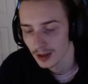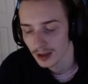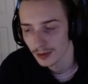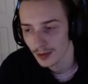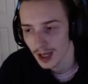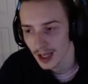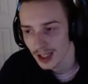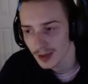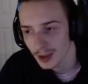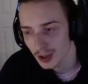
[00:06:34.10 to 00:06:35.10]

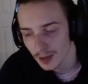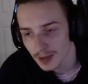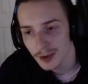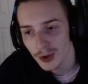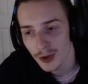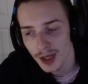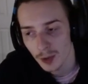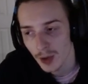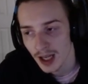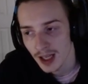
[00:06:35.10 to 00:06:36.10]
Rylai's because sometimes you don't get
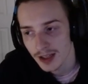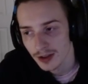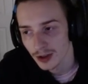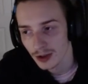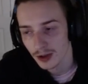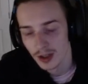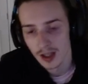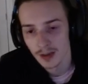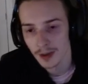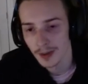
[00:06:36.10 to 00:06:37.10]
Rylai's until
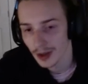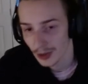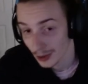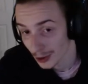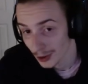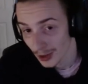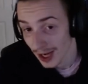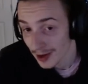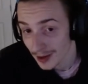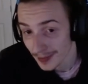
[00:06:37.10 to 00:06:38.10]
maybe the 3rd
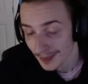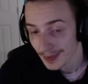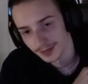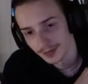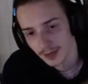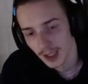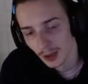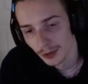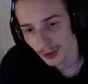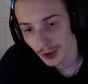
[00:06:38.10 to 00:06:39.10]
item.
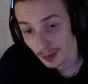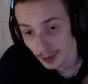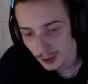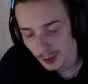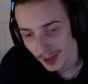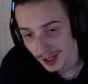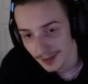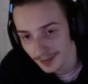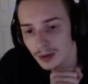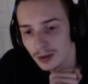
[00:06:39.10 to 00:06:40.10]
Now for the Blue
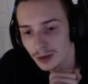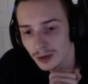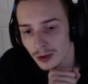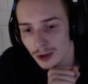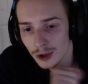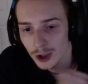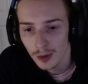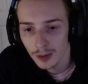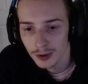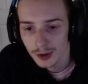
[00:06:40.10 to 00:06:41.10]
Smite, you just go
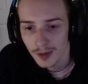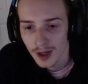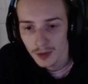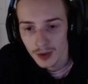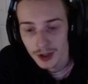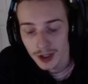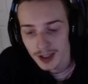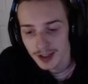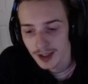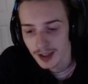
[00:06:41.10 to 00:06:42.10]
Blue Smite when you
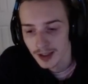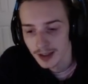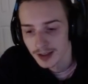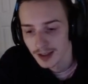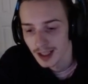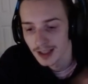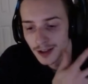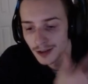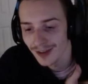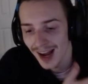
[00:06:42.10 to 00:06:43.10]
need to
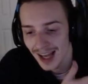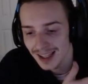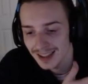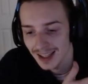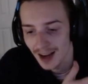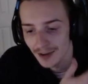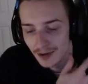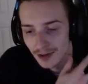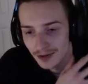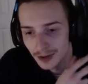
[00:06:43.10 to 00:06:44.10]
clear fast and have
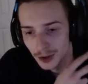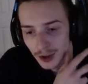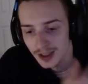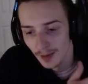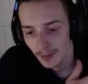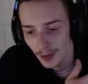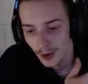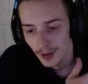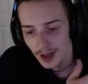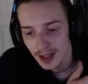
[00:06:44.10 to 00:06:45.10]
good
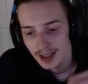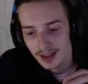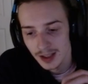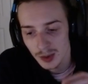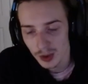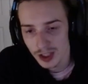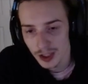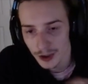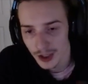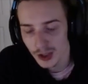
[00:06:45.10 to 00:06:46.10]
tempo. This one
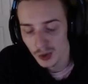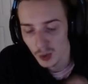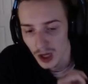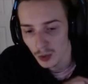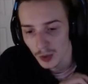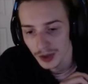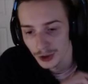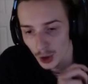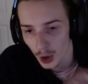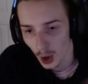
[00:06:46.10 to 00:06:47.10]
synergizes well with the
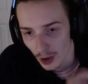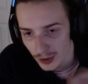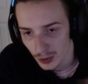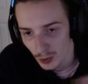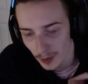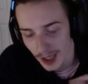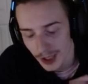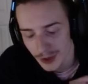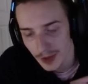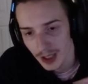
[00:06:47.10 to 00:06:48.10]
Dark Harvest rune
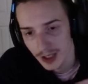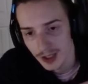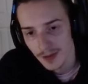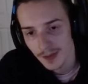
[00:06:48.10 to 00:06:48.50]
page because